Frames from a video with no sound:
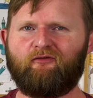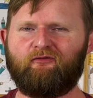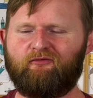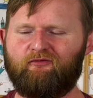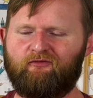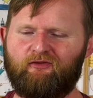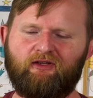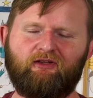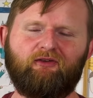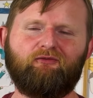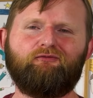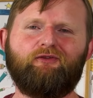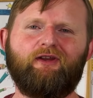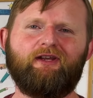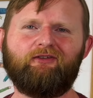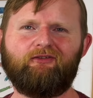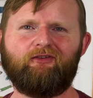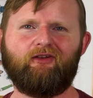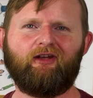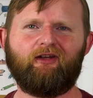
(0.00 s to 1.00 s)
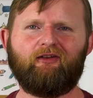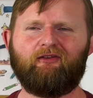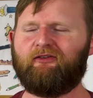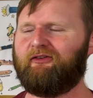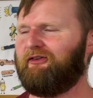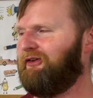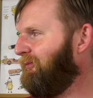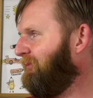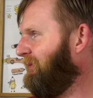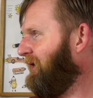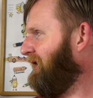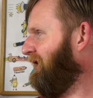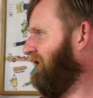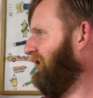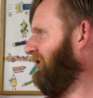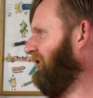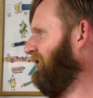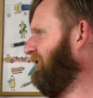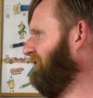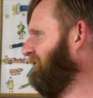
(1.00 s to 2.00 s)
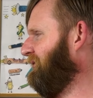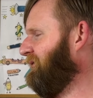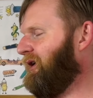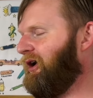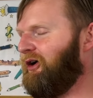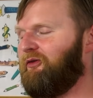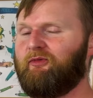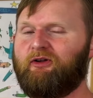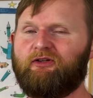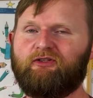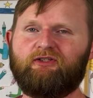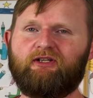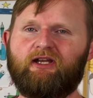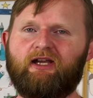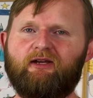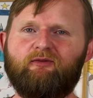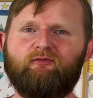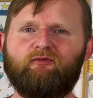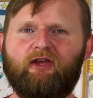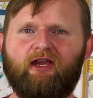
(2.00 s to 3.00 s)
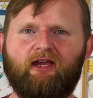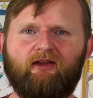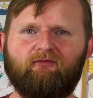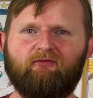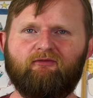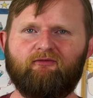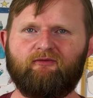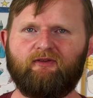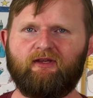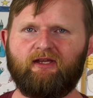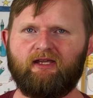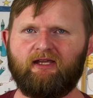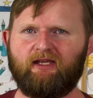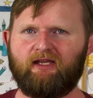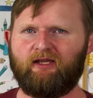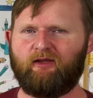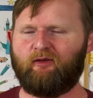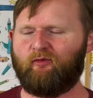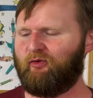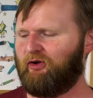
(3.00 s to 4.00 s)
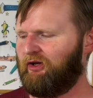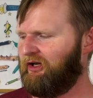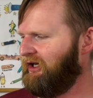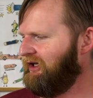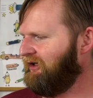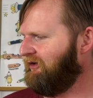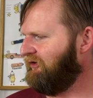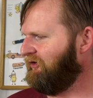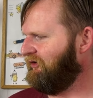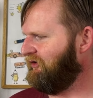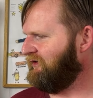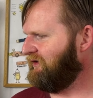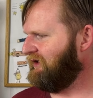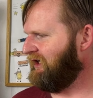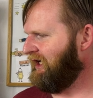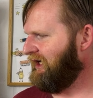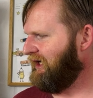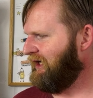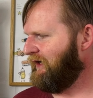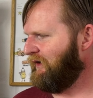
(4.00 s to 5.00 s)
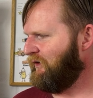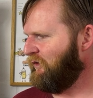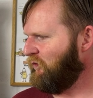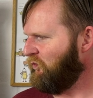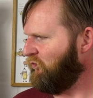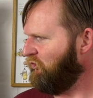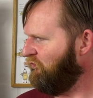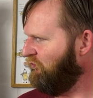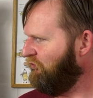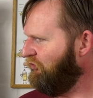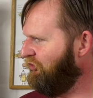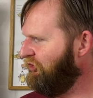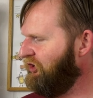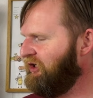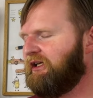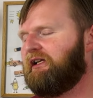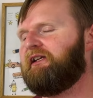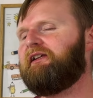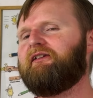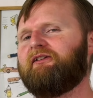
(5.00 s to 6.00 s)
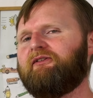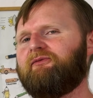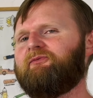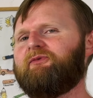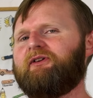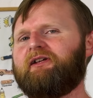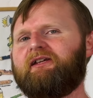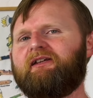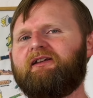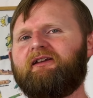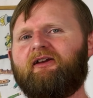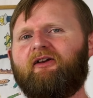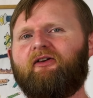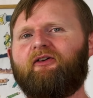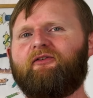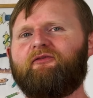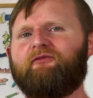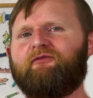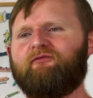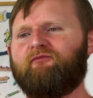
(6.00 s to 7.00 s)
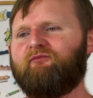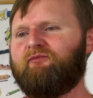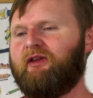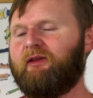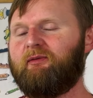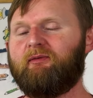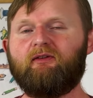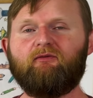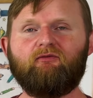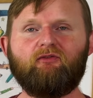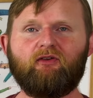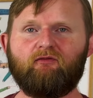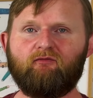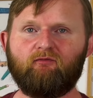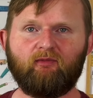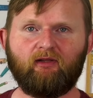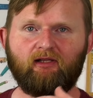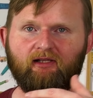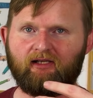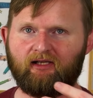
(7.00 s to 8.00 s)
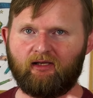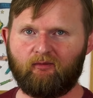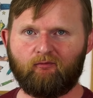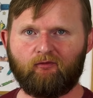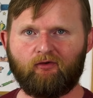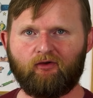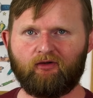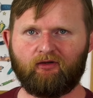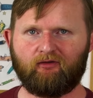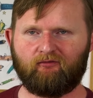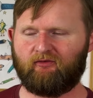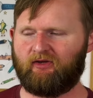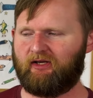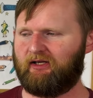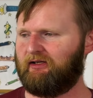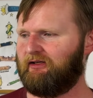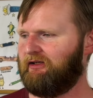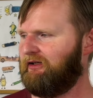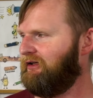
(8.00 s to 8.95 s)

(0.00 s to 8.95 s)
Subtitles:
iterations depending on how much time we have. But it's just a brilliant way of, maybe if you're building a product, right?